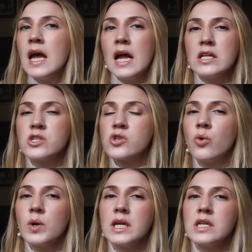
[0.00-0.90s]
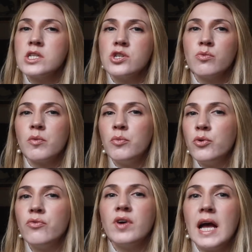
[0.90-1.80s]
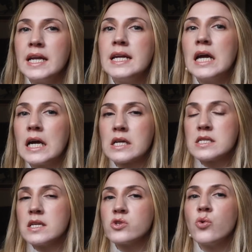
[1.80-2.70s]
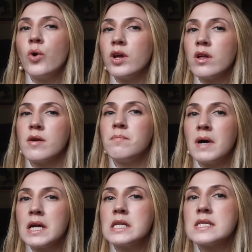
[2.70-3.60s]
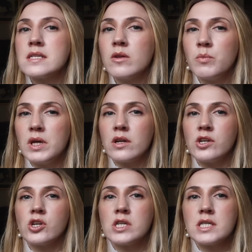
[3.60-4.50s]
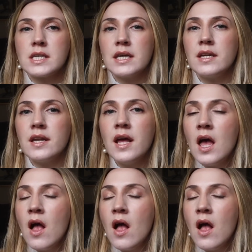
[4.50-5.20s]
it's going to remove any excess oil that might still be on your skin.